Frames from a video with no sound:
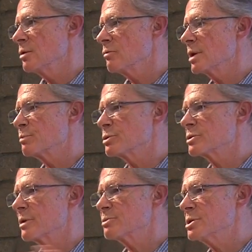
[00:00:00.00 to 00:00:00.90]
write
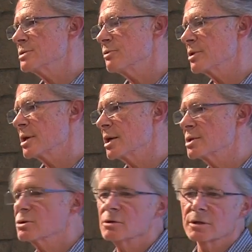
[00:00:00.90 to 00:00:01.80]
prescriptions for
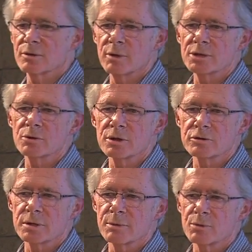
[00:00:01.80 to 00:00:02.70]
things or look at what sort of
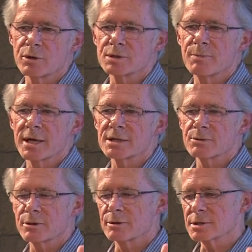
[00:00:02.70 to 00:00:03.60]
treatment works
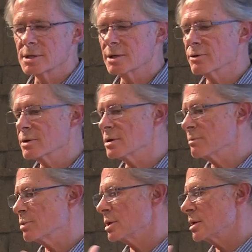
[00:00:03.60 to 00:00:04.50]
best, whether it's
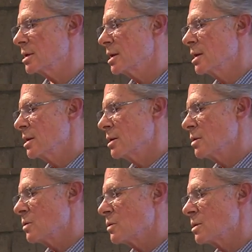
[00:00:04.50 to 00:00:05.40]
psychotherapy
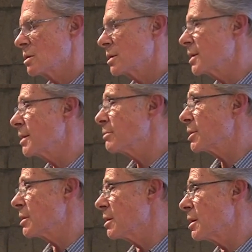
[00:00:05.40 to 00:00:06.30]
or
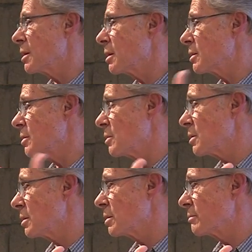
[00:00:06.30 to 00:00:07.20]
EMDR
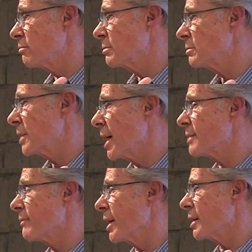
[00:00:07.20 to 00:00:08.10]
or
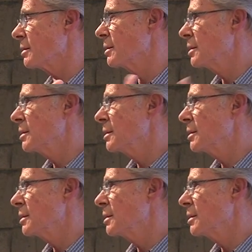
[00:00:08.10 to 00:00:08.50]
Ativan,